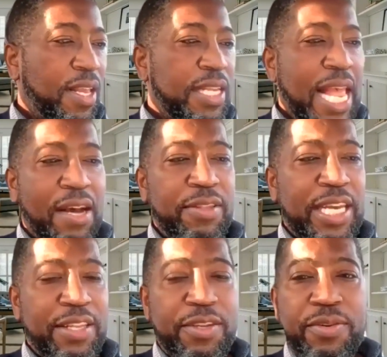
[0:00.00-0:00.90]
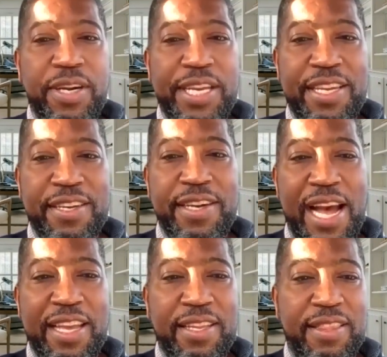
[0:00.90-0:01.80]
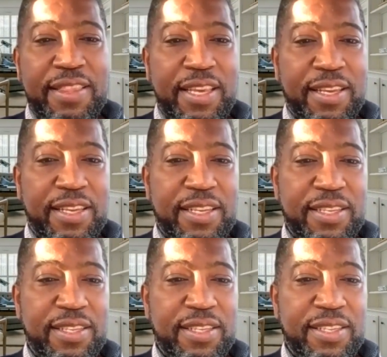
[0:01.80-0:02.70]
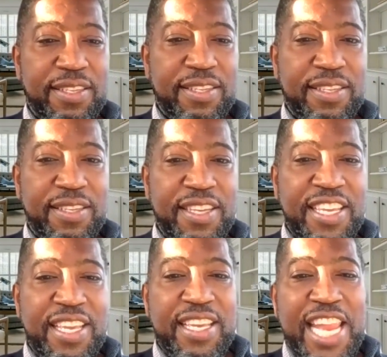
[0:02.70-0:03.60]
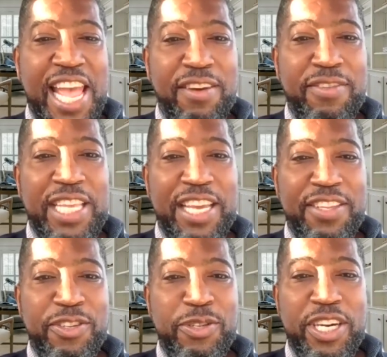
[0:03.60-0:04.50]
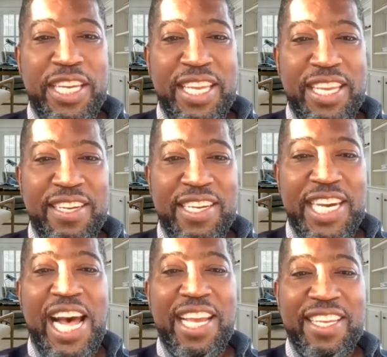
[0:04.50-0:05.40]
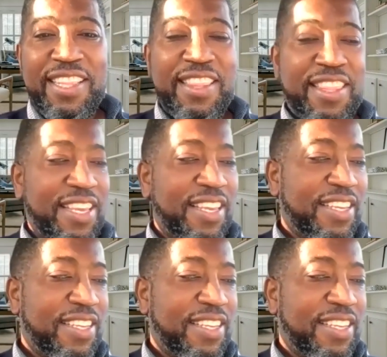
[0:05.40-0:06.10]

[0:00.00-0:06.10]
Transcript: Now that you are here, I can think. Now that you are here, I can think.